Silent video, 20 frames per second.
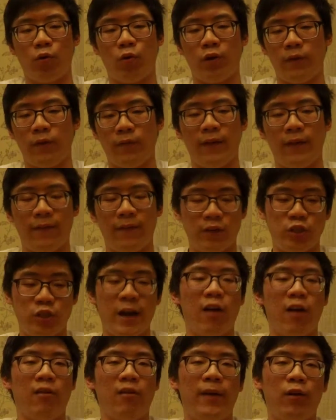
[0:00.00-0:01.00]
or if a
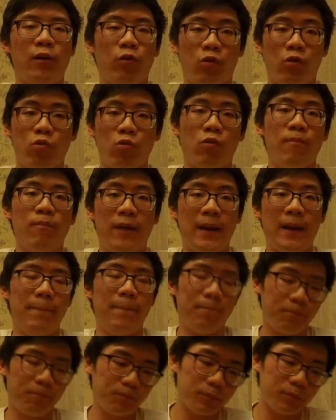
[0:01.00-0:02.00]
chatterbait or a swim
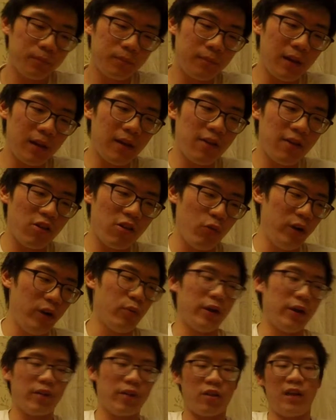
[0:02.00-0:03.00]
bait. So
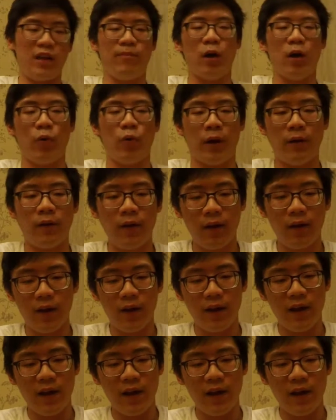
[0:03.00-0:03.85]
anyways, let's keep going.